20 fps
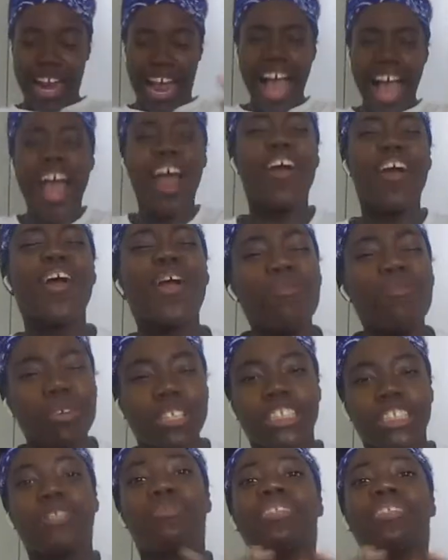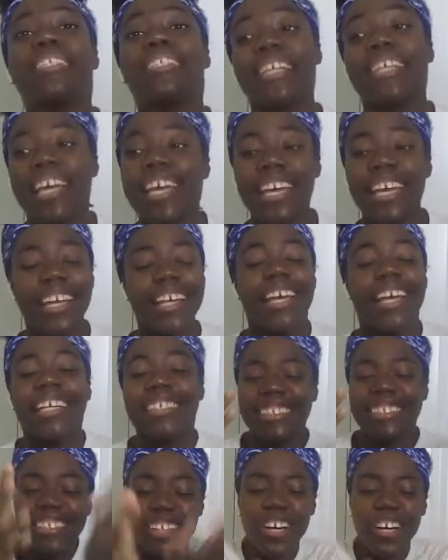I heard what she was saying.
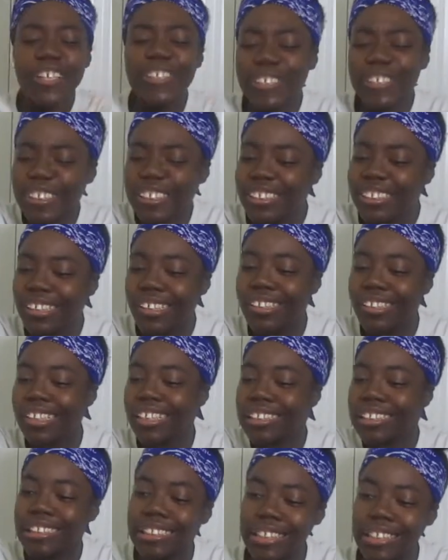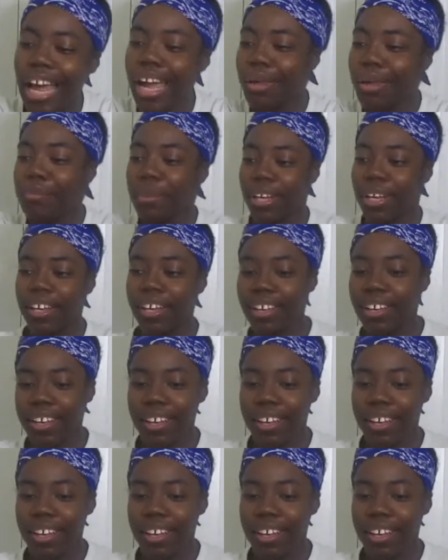She understood the assignment.